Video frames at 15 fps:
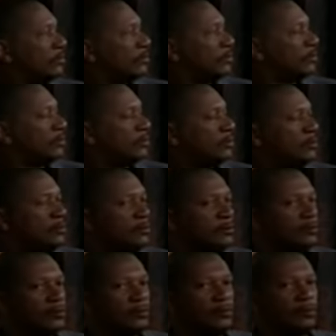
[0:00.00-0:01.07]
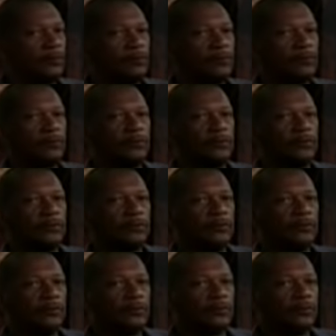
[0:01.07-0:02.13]

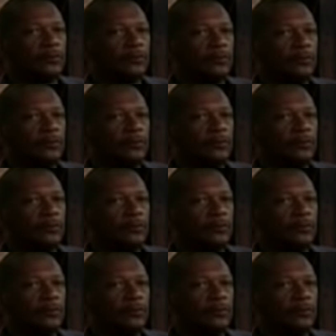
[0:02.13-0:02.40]
(silent)